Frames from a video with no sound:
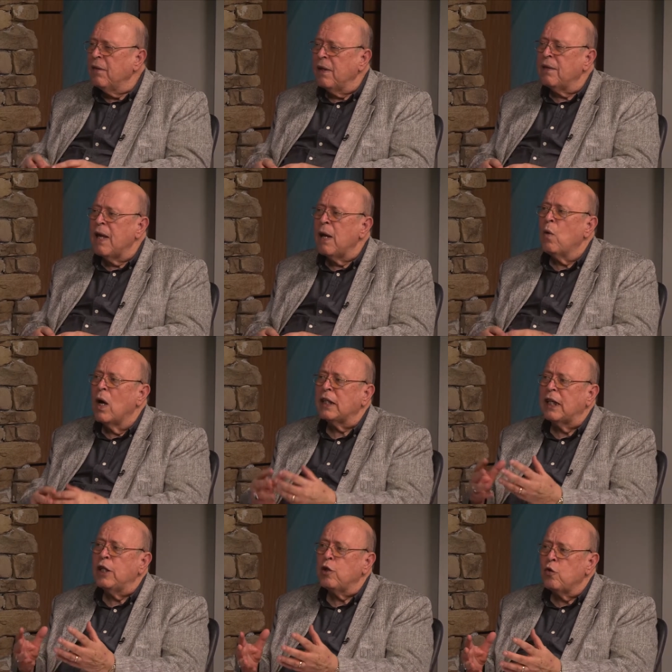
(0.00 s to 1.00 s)
that they want
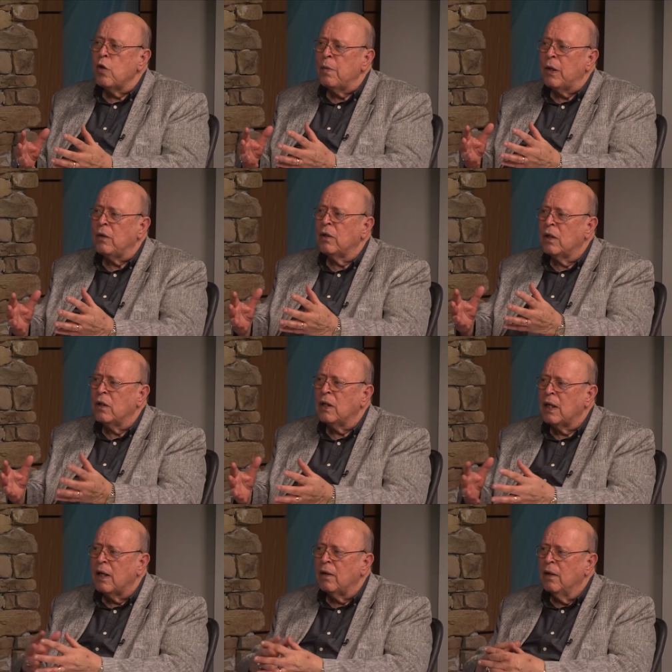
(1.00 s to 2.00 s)
to contribute to
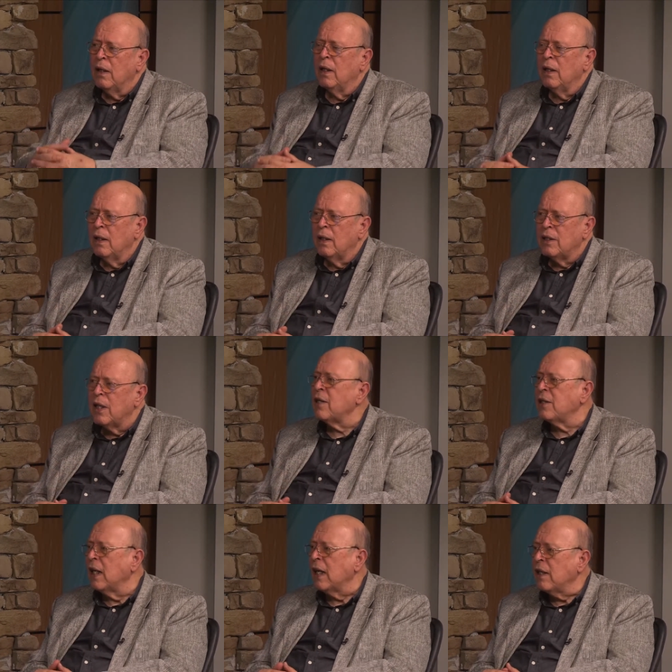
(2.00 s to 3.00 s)
their
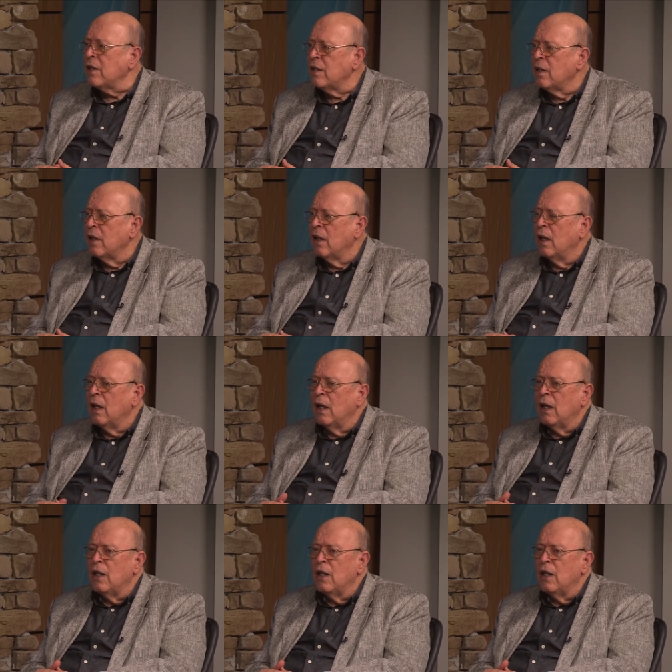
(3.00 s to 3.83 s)
sustenance. Mm-hmm.